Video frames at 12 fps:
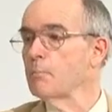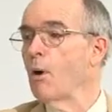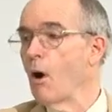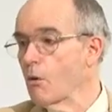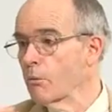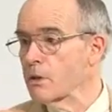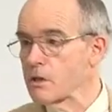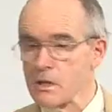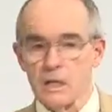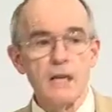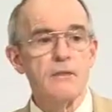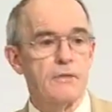Paul
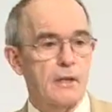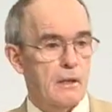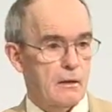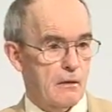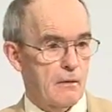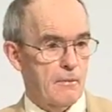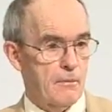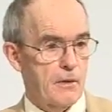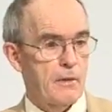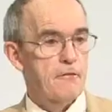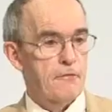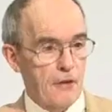received it
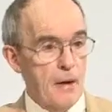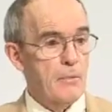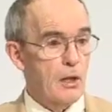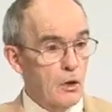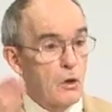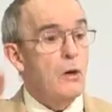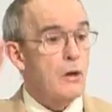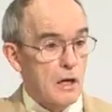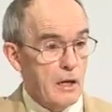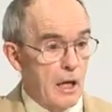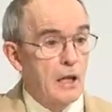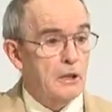from the
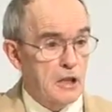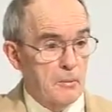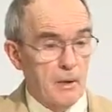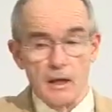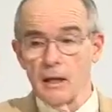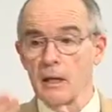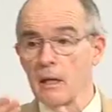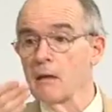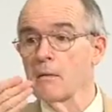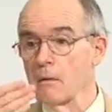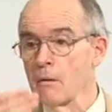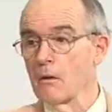Lord
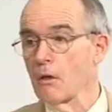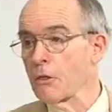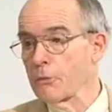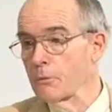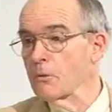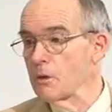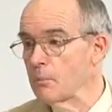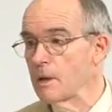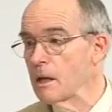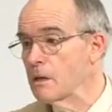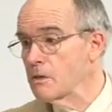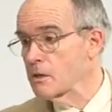ultimately through the
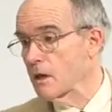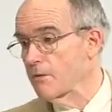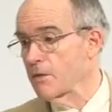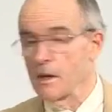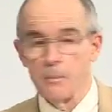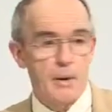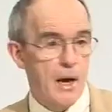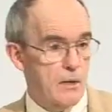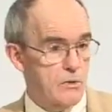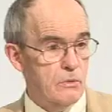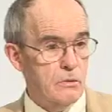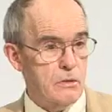means of the
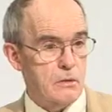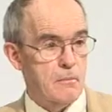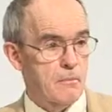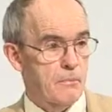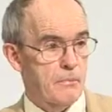apostles.